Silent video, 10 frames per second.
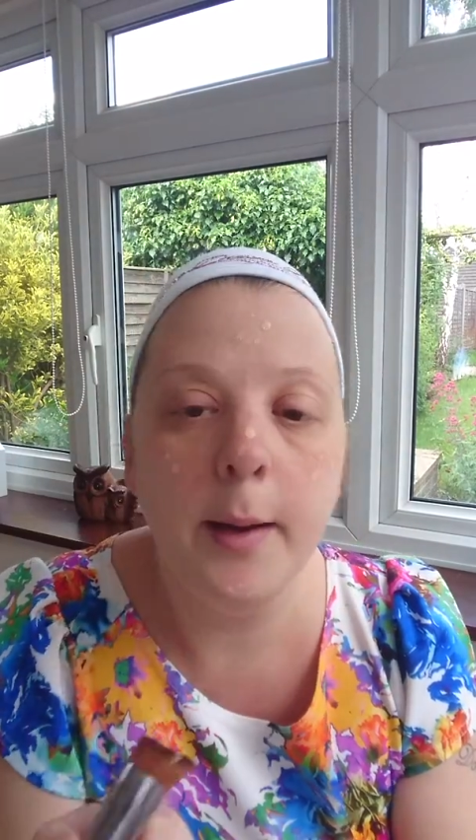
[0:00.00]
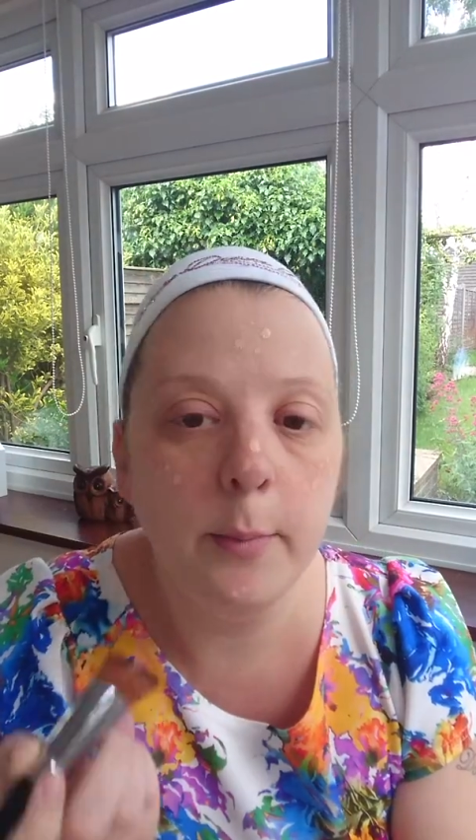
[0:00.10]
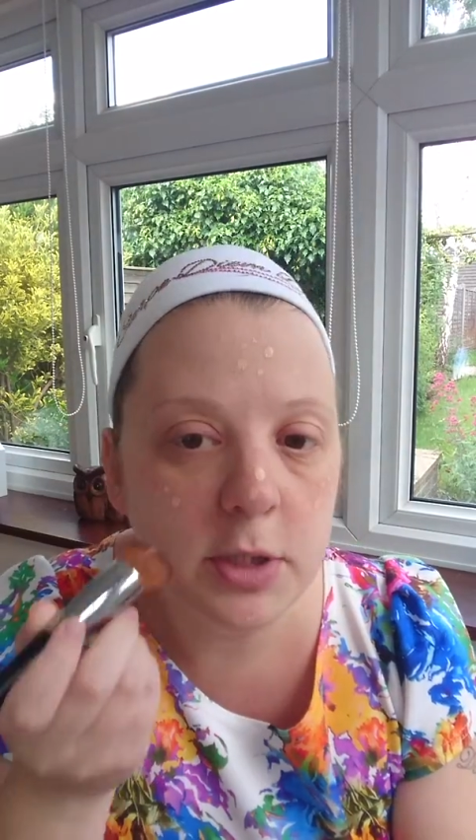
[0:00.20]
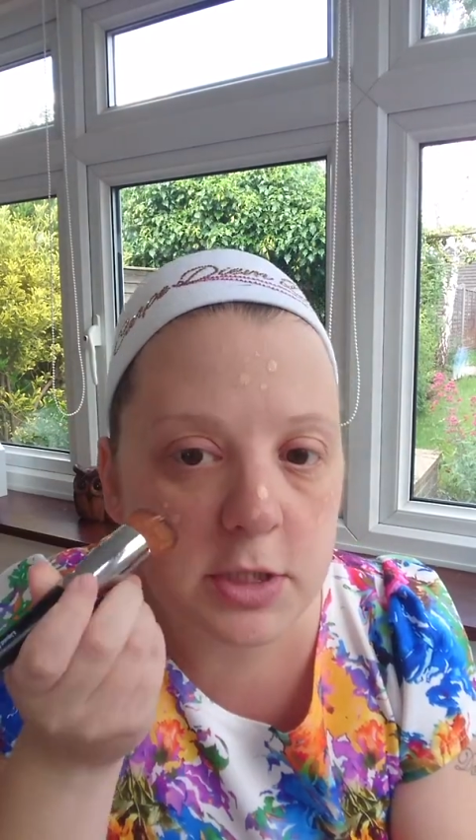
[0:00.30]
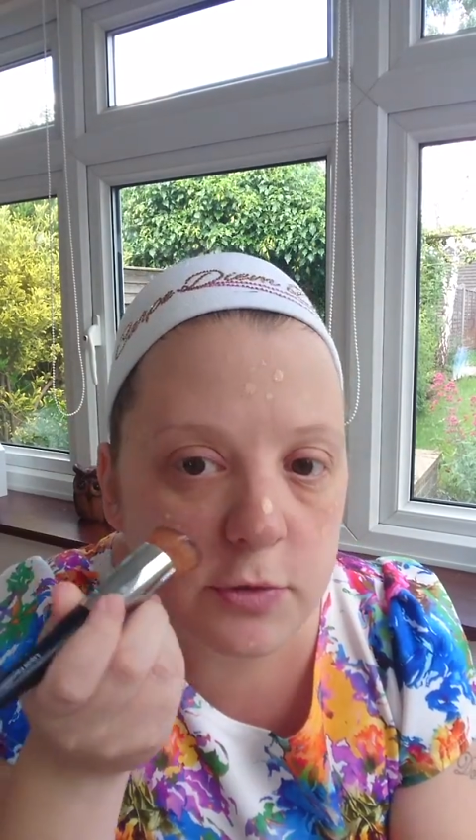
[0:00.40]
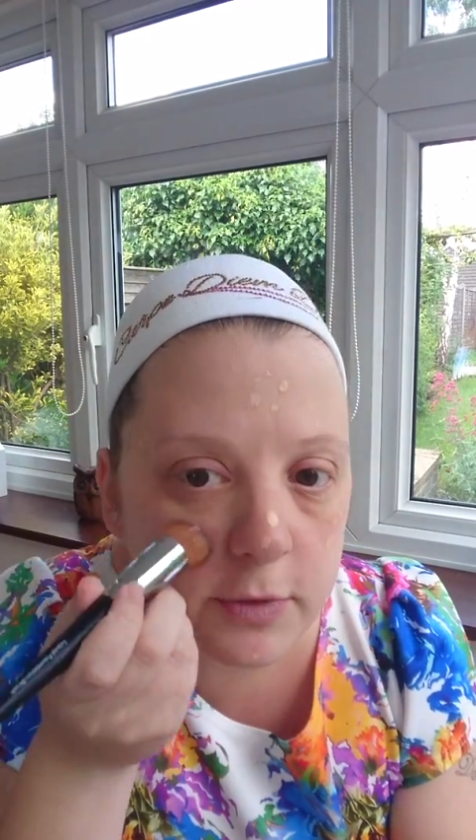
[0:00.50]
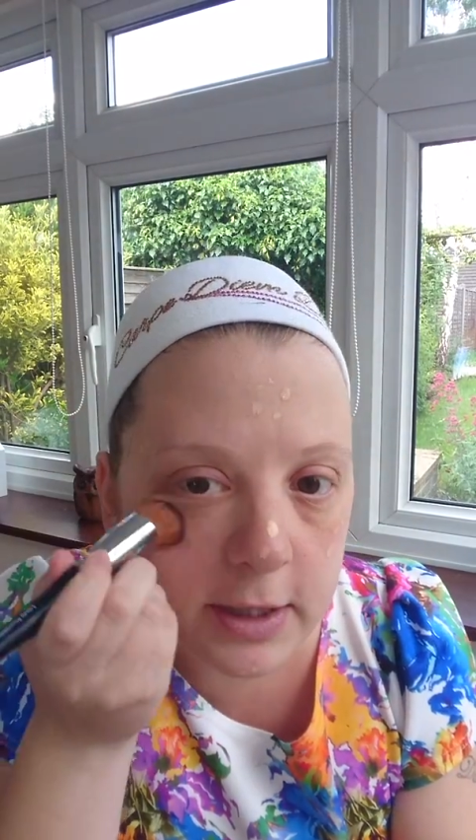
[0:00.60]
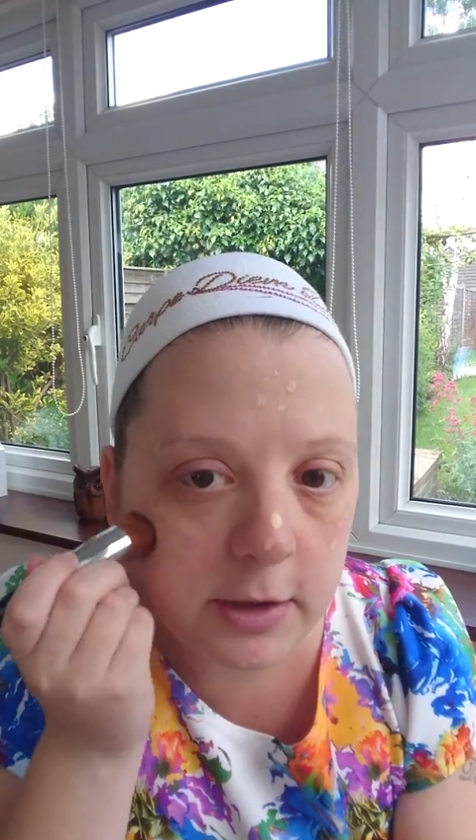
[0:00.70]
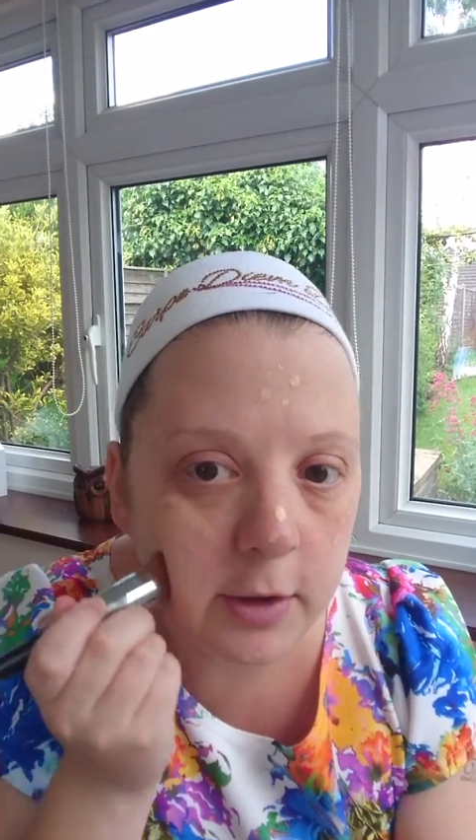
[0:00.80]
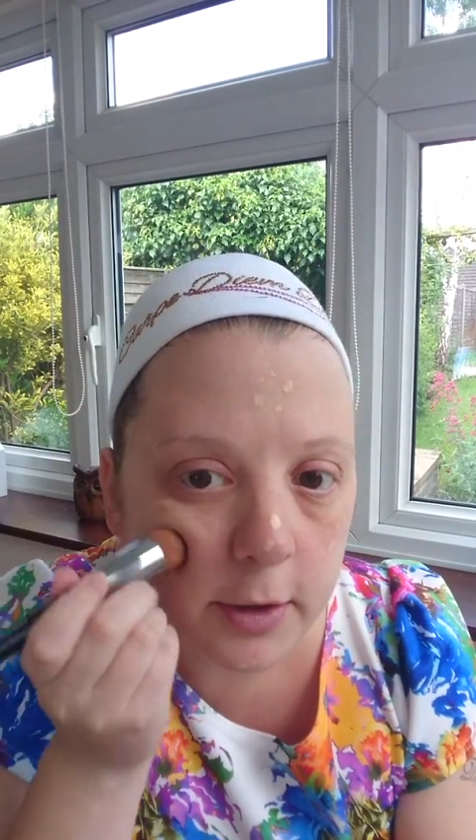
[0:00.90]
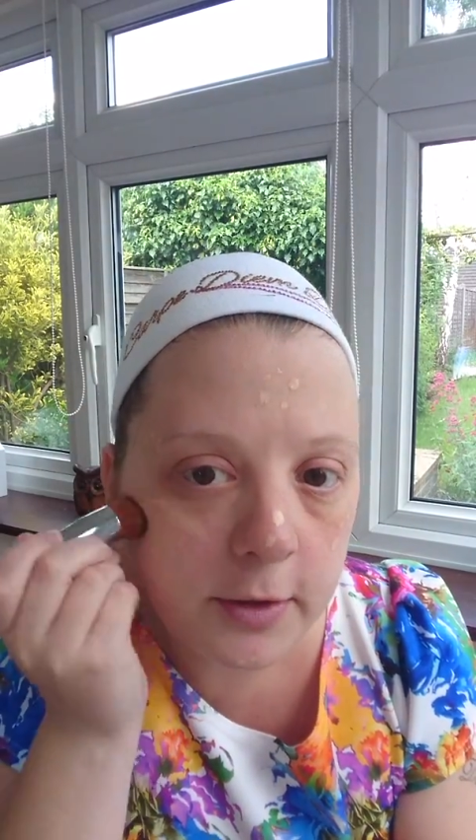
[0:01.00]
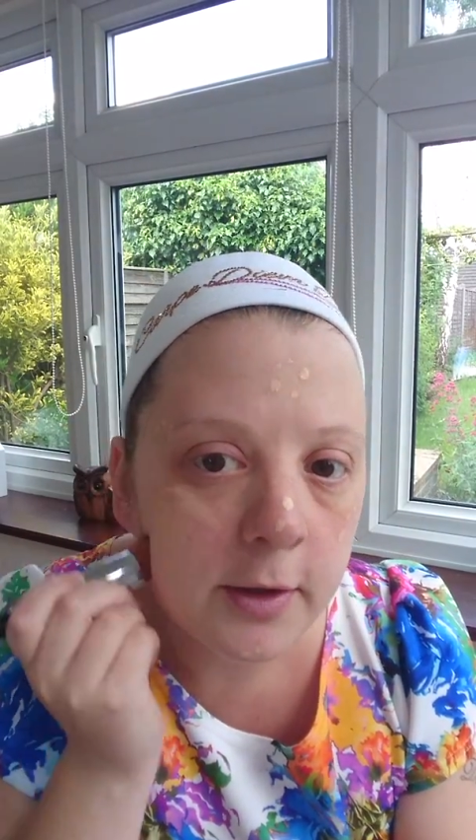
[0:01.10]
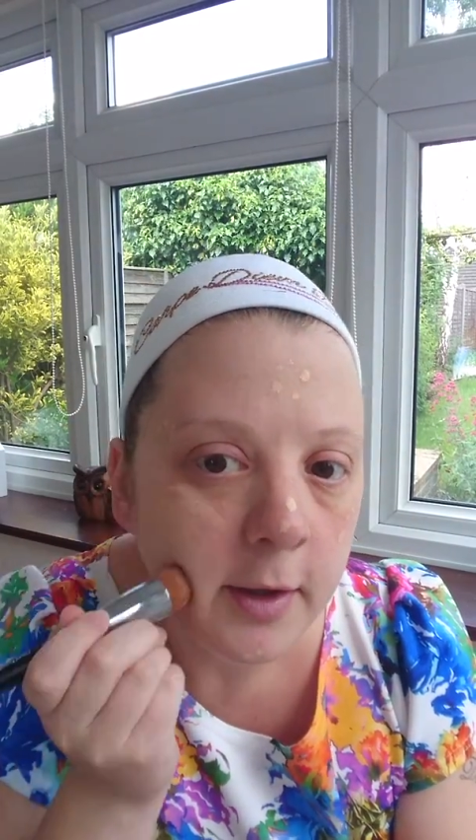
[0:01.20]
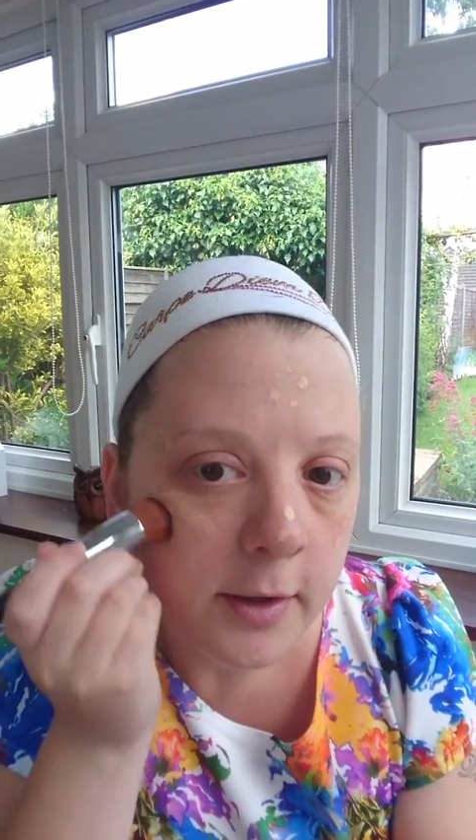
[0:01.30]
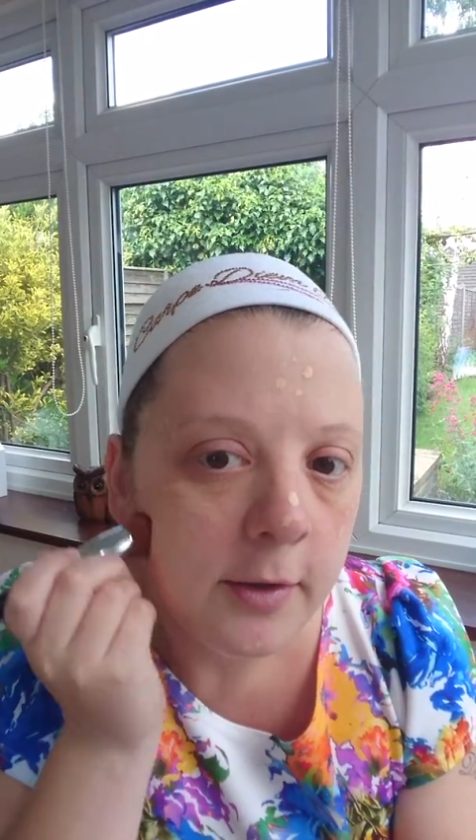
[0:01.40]
which is really good
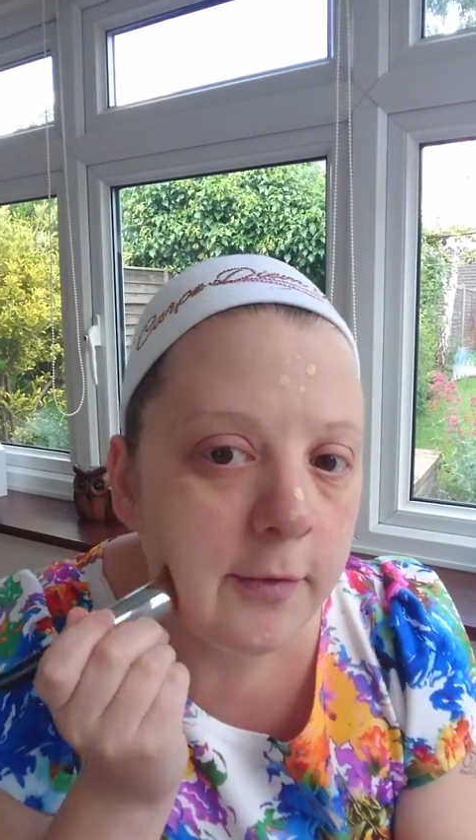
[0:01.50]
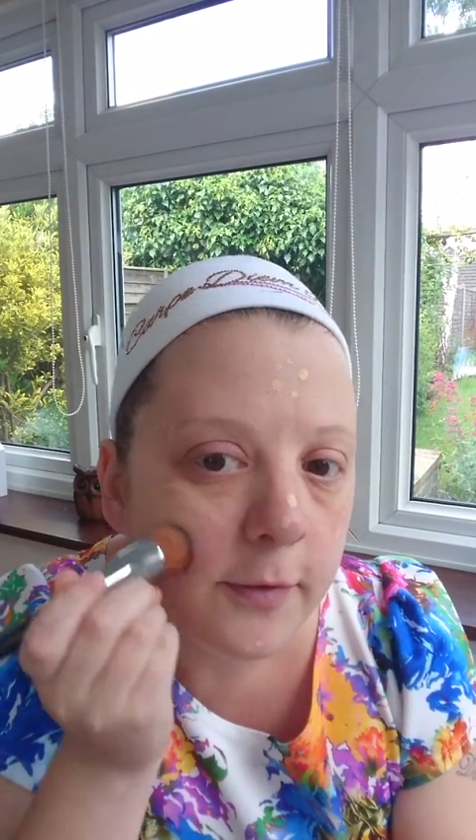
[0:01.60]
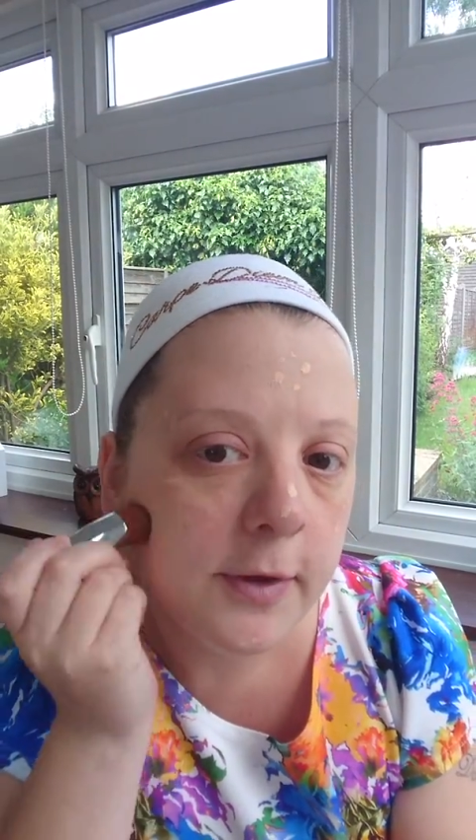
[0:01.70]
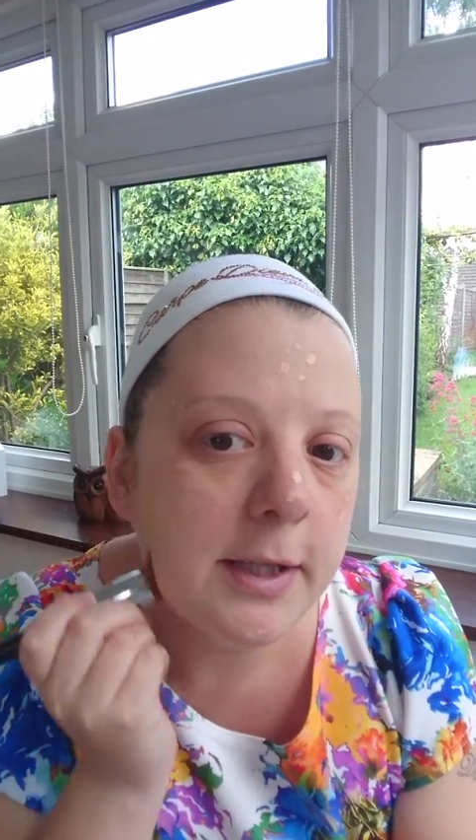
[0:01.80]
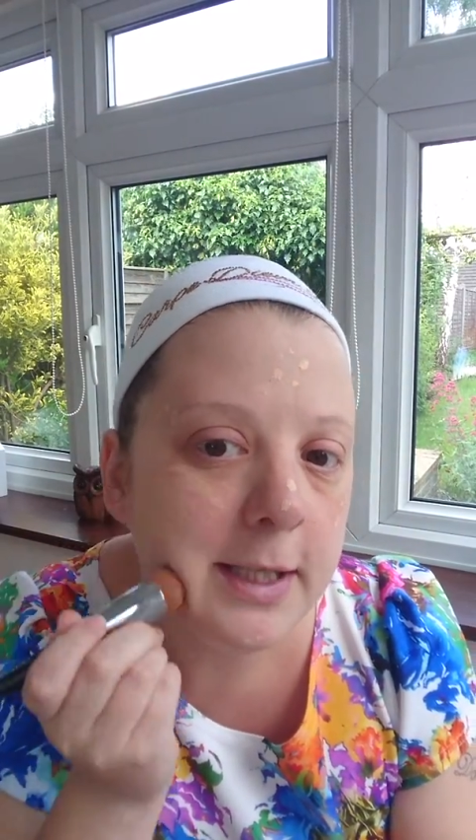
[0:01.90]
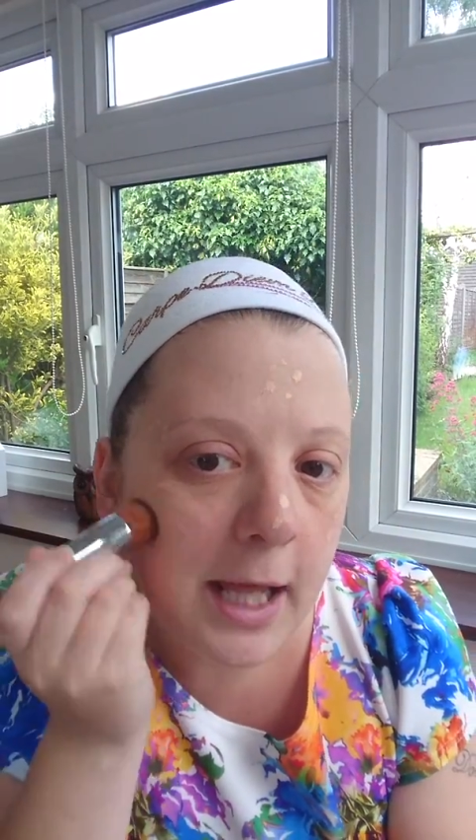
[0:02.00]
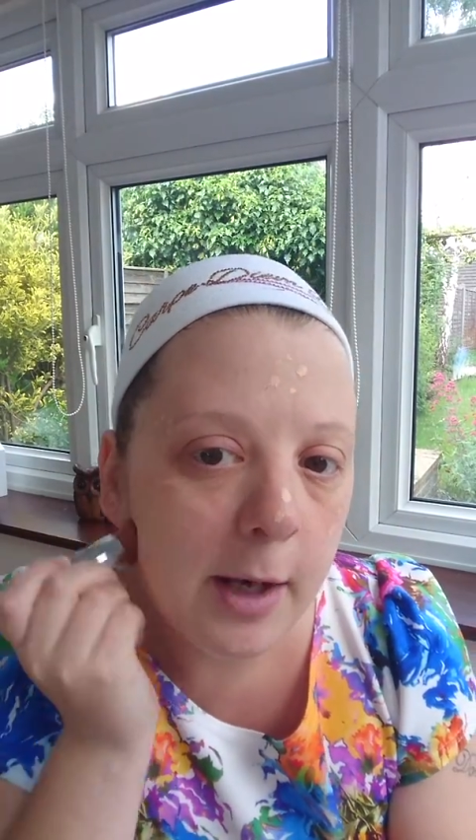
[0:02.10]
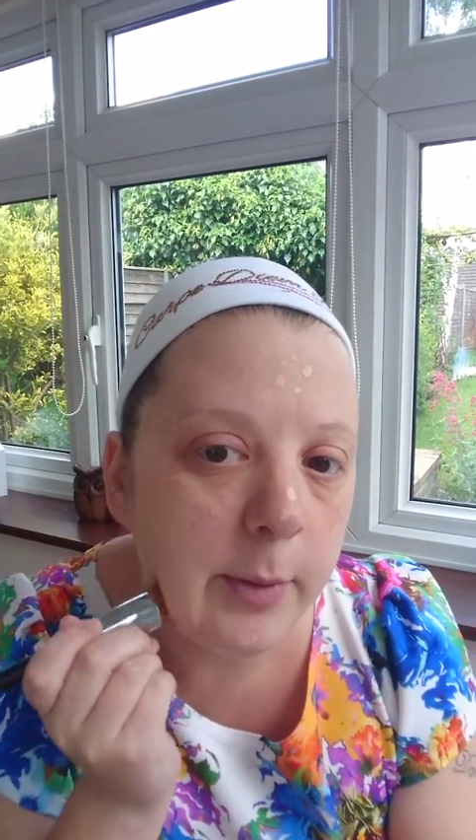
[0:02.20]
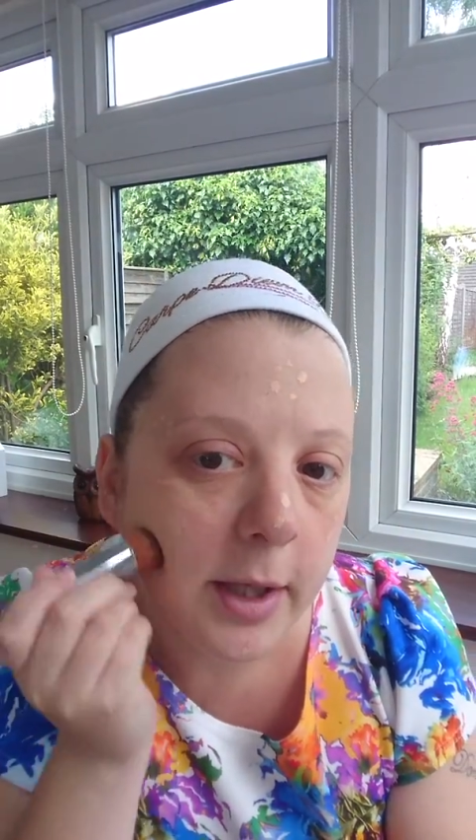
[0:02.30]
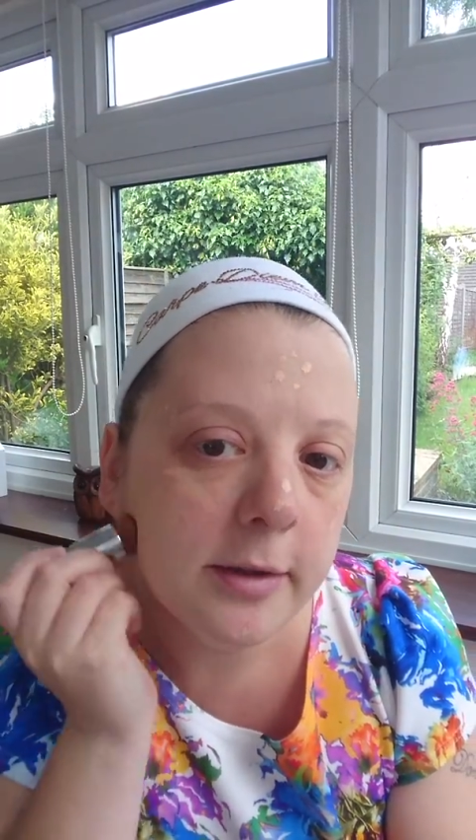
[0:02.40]
for the yellowy